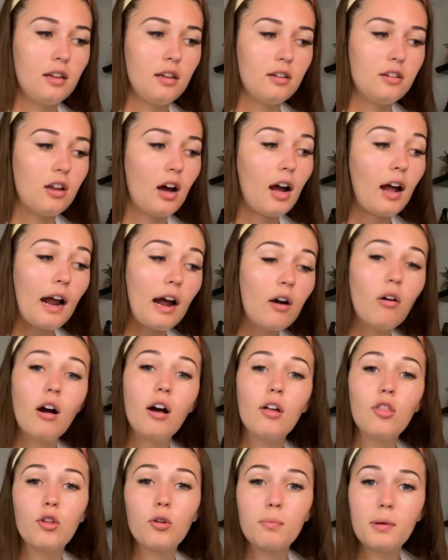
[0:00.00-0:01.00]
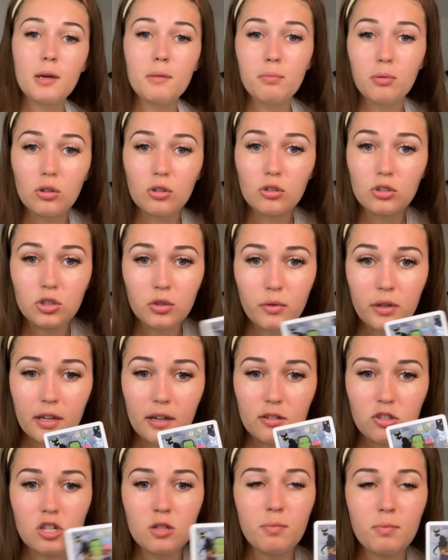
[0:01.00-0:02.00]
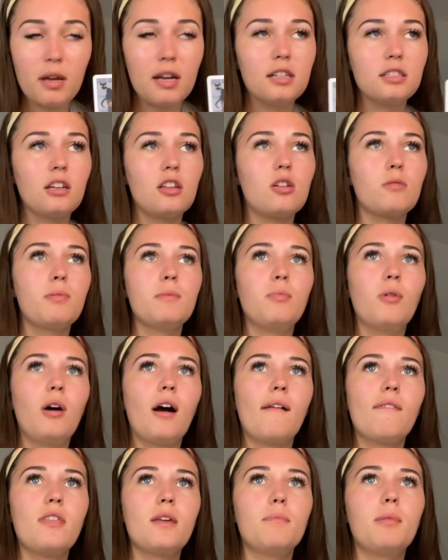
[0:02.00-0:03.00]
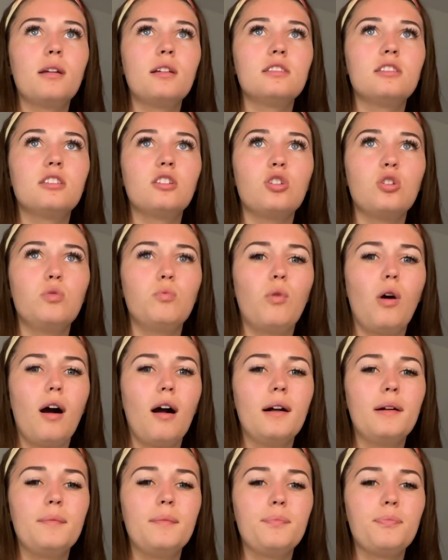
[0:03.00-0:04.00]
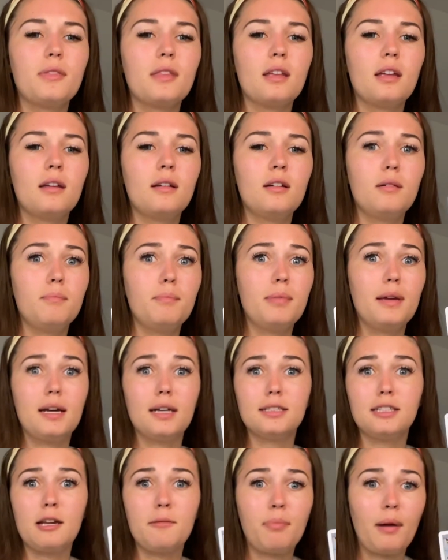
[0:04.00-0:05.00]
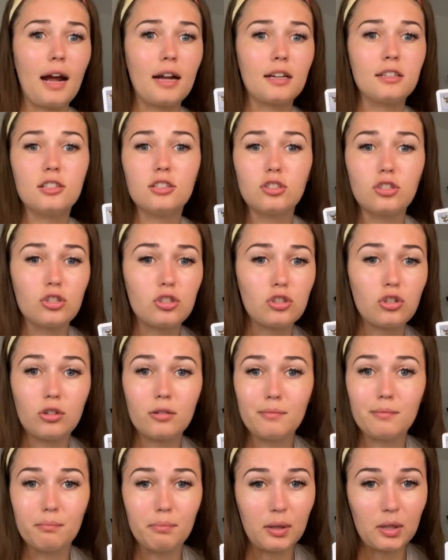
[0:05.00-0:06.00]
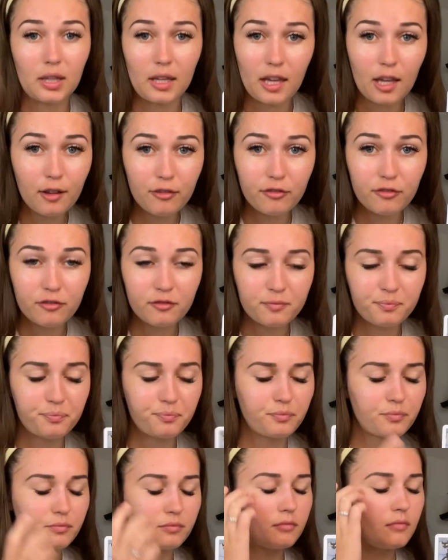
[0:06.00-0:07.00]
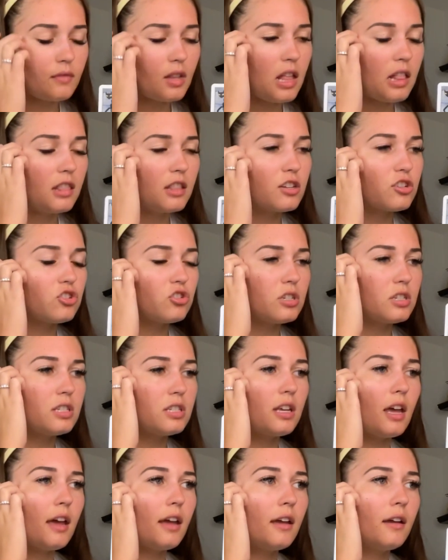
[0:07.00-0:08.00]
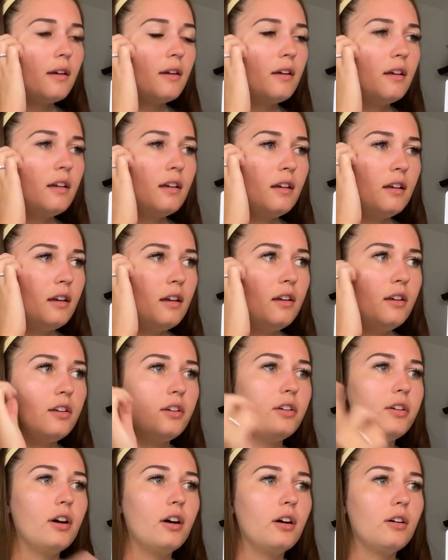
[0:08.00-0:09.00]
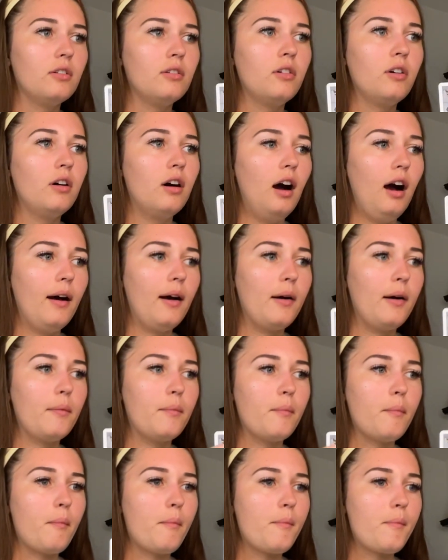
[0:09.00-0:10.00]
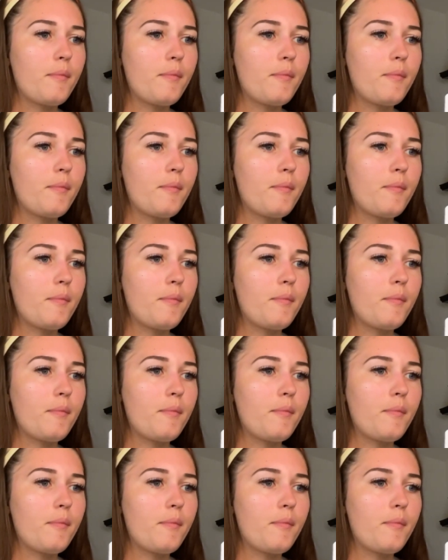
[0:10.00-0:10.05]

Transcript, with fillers: not how other people are doing it. Just because other people have the abundance that you want, because they practice a certain belief, let's just say, you know, um,